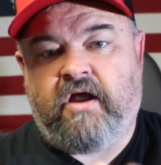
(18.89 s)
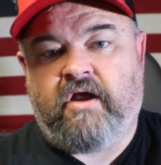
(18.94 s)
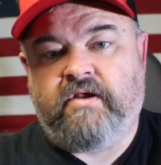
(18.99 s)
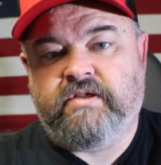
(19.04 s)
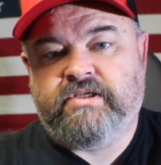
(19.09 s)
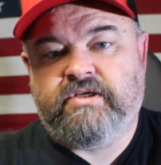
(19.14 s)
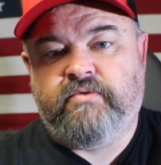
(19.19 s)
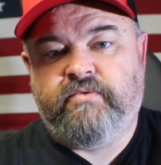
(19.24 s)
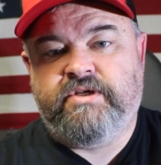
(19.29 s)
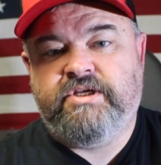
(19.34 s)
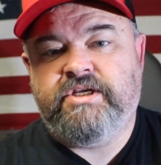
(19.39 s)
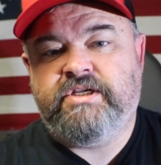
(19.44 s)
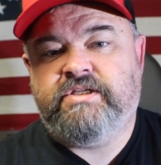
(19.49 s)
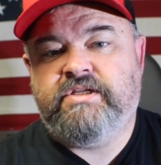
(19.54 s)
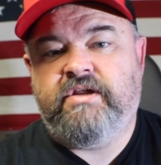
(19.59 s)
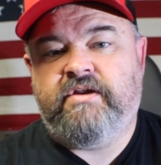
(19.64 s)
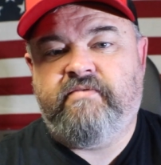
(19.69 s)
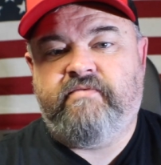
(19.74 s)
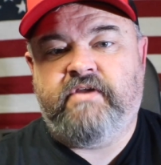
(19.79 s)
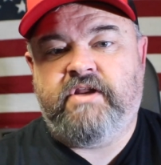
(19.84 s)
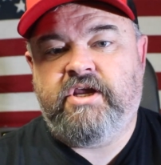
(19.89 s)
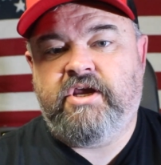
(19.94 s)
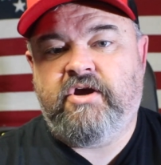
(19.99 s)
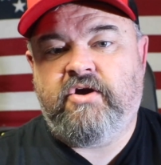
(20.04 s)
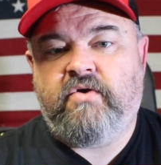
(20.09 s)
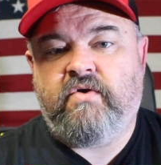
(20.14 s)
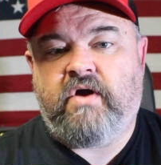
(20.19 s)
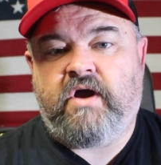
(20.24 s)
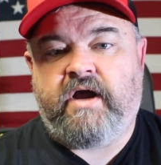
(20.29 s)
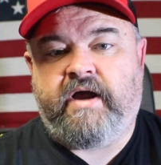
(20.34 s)
Also, we just did a
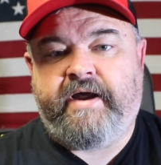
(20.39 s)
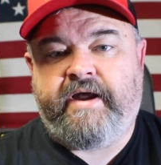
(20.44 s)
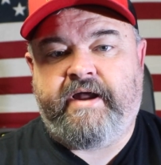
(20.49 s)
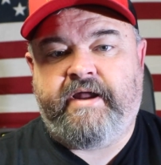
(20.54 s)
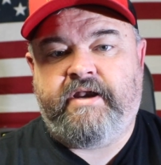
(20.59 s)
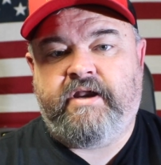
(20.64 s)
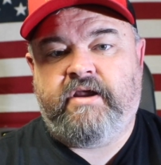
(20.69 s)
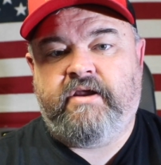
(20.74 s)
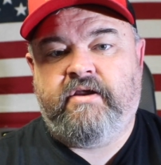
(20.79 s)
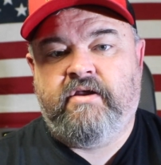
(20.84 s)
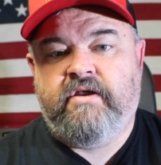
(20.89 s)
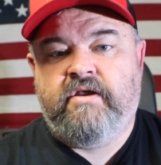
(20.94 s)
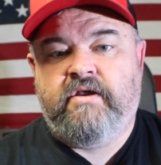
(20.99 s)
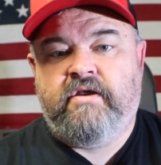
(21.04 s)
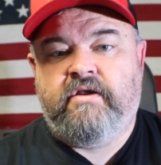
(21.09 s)
video on